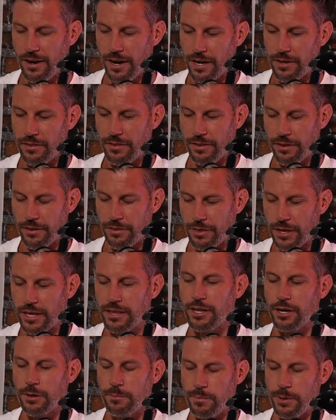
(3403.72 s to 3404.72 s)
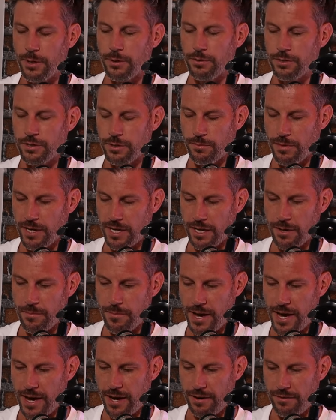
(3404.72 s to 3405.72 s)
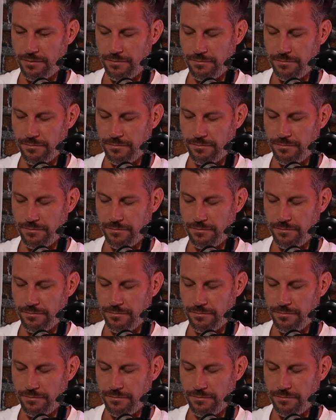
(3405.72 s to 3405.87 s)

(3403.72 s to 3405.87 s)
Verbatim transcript: The thing that appealed to me about